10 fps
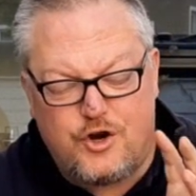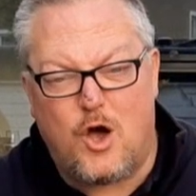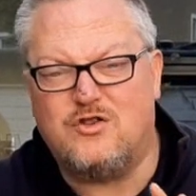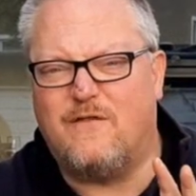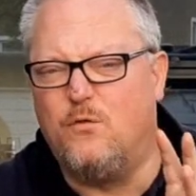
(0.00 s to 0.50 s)

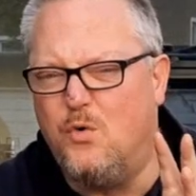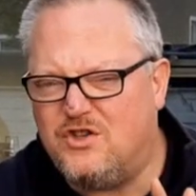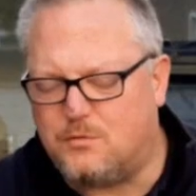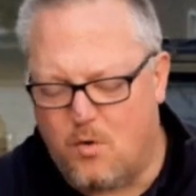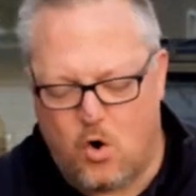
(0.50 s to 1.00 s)
dose of
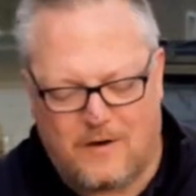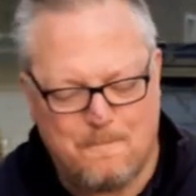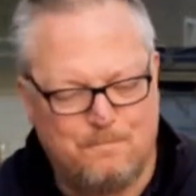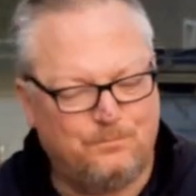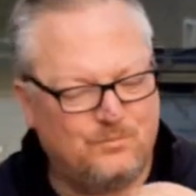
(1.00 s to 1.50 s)
wood smoke.
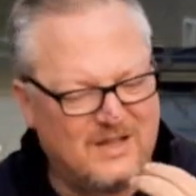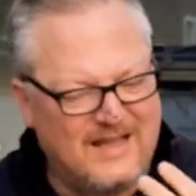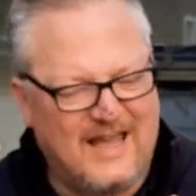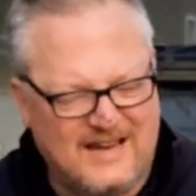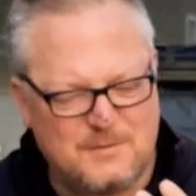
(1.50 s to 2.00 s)

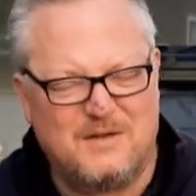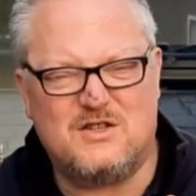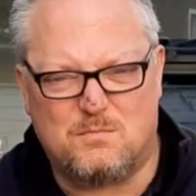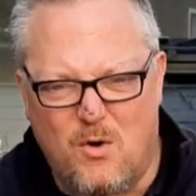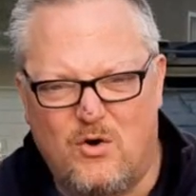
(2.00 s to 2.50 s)
It is a bit
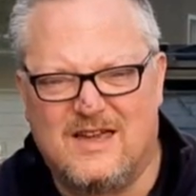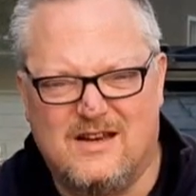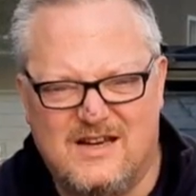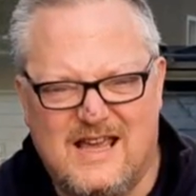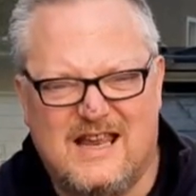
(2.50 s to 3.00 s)
smoky
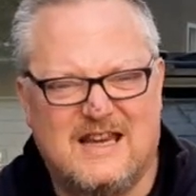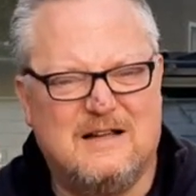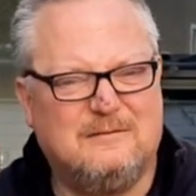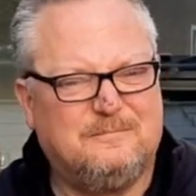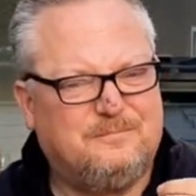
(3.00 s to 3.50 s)
indeed.
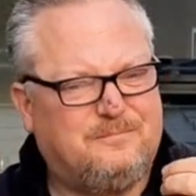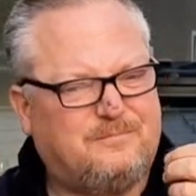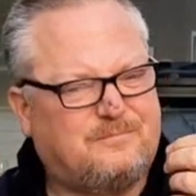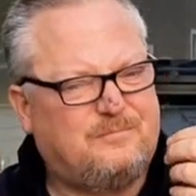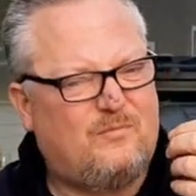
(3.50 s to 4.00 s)

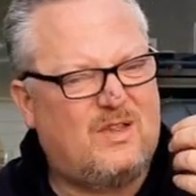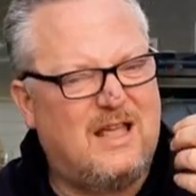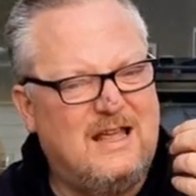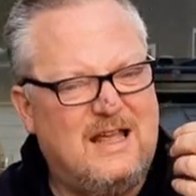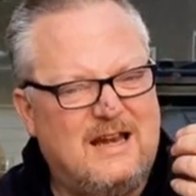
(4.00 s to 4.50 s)

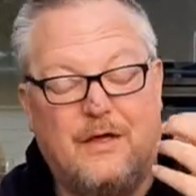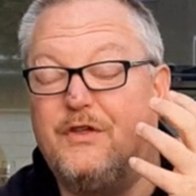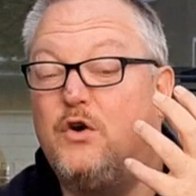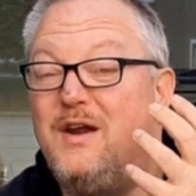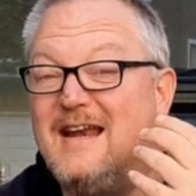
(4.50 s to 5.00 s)
Now
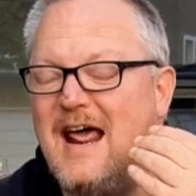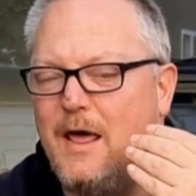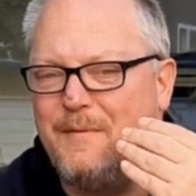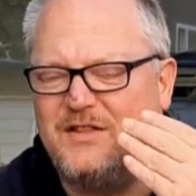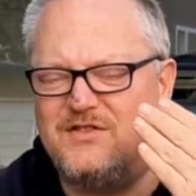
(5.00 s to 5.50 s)
the green
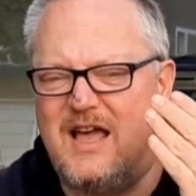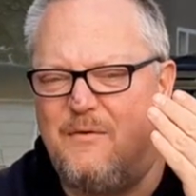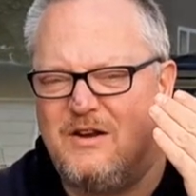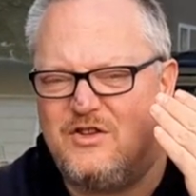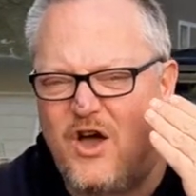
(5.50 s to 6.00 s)
elements, they
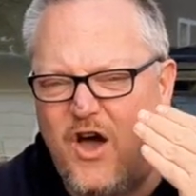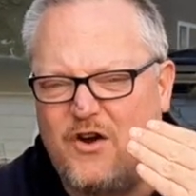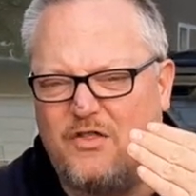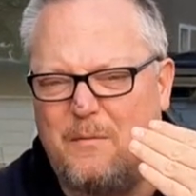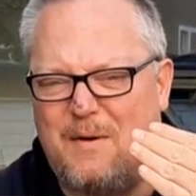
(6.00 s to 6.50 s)
return
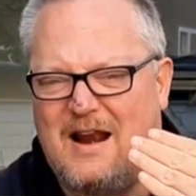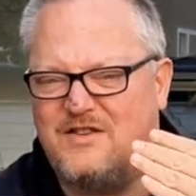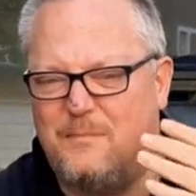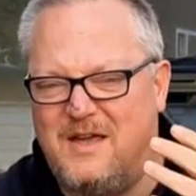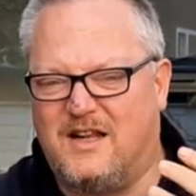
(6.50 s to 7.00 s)
on the
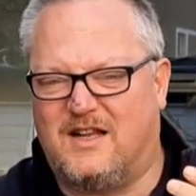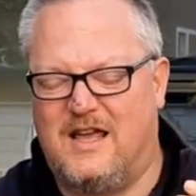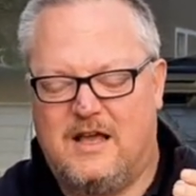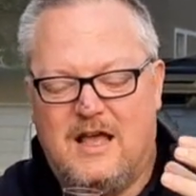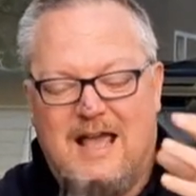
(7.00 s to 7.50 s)
palate
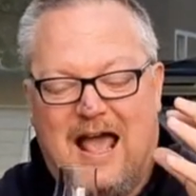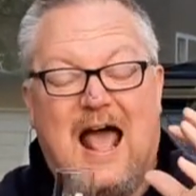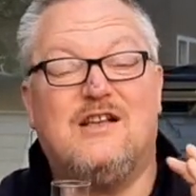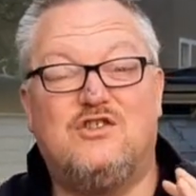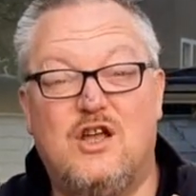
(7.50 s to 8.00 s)
immediately,
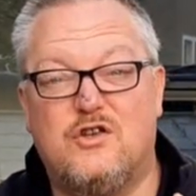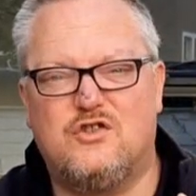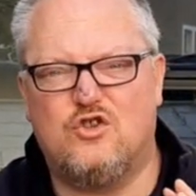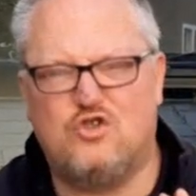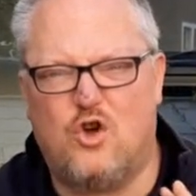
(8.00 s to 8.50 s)
as does
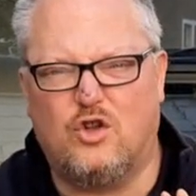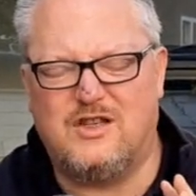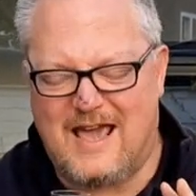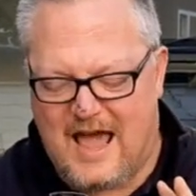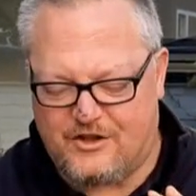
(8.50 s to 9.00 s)
the
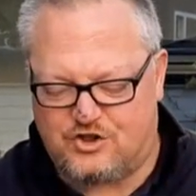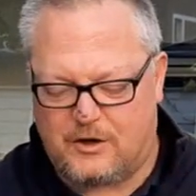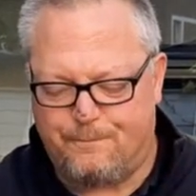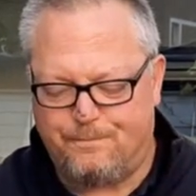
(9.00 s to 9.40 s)
salty edge,